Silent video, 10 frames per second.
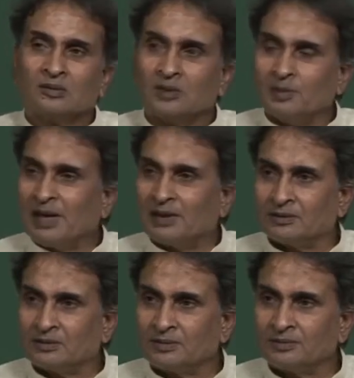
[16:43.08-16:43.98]
the
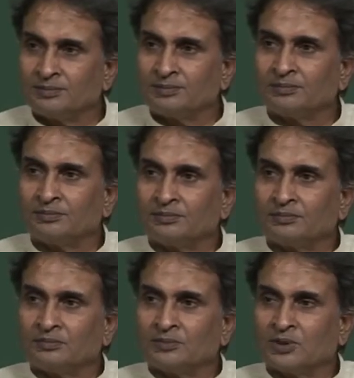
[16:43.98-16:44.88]
belts.
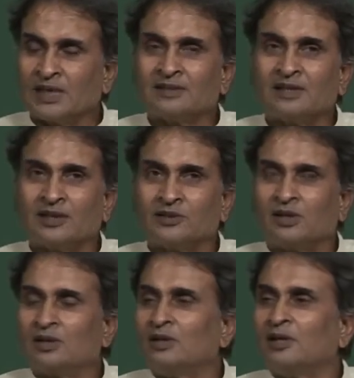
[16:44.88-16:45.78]
So, that is an
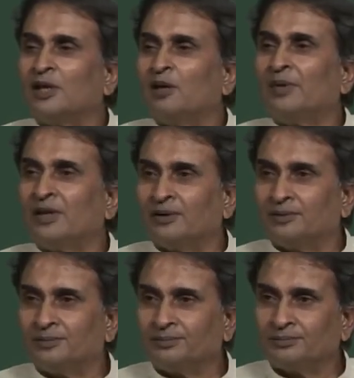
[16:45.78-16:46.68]
external
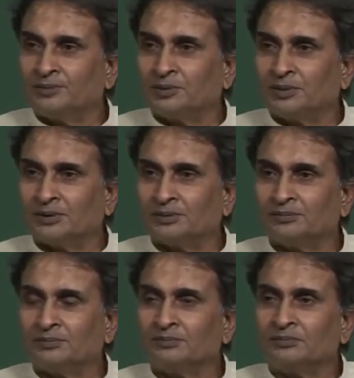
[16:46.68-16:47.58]
independent situation.
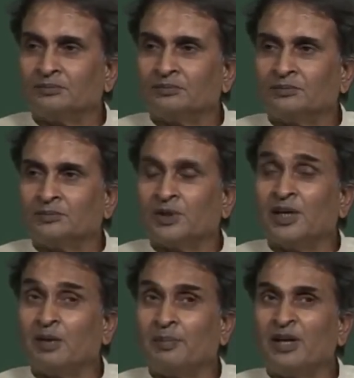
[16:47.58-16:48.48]
So,
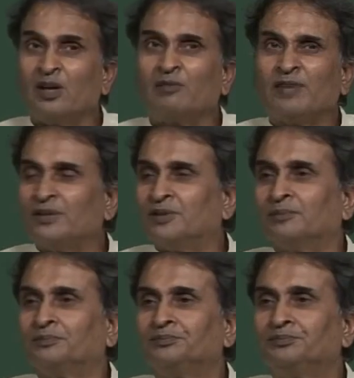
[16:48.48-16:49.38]
independent of tension,